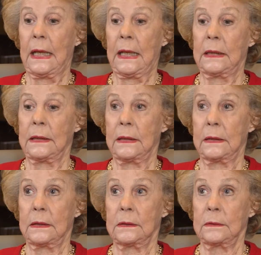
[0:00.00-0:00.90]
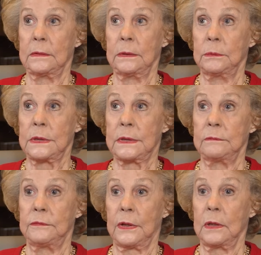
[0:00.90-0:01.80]
and it was a
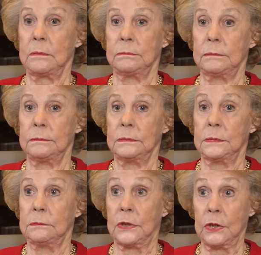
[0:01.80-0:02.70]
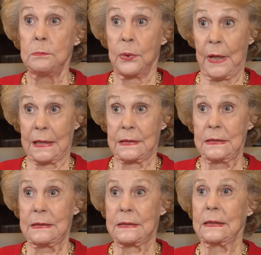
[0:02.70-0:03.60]
very good
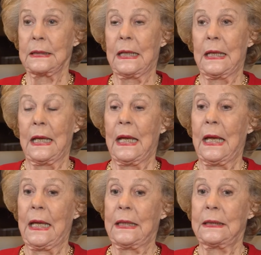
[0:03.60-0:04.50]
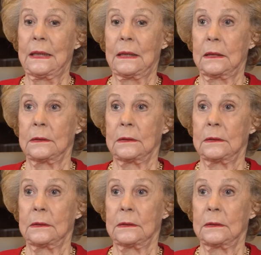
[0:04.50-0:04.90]
practice, and